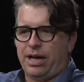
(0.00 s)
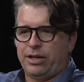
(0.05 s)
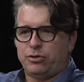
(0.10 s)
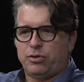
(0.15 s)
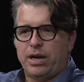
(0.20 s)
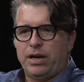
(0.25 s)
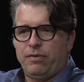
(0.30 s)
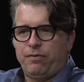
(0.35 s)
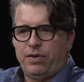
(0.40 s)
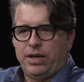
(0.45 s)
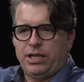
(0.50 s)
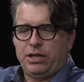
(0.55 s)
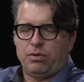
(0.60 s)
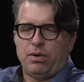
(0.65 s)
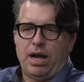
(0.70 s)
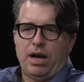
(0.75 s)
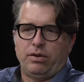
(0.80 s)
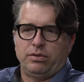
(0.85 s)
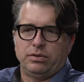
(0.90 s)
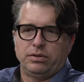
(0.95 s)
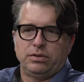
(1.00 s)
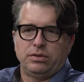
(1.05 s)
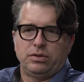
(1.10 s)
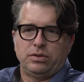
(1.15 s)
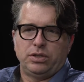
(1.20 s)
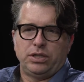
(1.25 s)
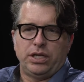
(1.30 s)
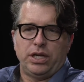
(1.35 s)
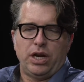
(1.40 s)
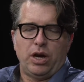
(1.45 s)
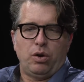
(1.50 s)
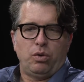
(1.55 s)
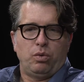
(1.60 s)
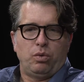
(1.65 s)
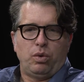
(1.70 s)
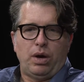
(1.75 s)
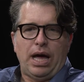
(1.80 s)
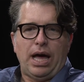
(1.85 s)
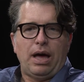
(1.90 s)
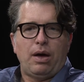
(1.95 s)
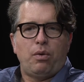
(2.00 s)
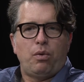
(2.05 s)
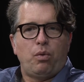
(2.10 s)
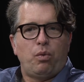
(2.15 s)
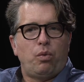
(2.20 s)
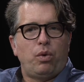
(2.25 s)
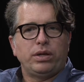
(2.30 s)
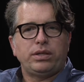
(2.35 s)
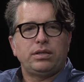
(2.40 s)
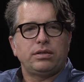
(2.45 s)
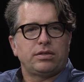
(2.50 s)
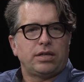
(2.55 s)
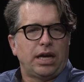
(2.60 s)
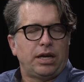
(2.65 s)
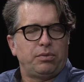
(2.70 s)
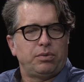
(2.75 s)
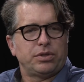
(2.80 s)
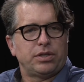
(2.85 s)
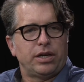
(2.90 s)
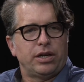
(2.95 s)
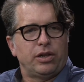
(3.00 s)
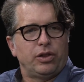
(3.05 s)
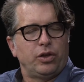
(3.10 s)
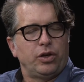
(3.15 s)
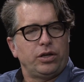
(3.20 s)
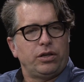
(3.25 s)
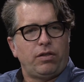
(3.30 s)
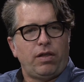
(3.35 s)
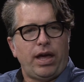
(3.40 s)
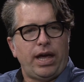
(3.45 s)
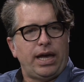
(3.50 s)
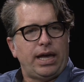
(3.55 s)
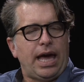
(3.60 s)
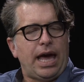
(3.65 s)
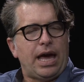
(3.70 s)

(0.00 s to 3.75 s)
trying to figure out, you know, what the site was going to look like,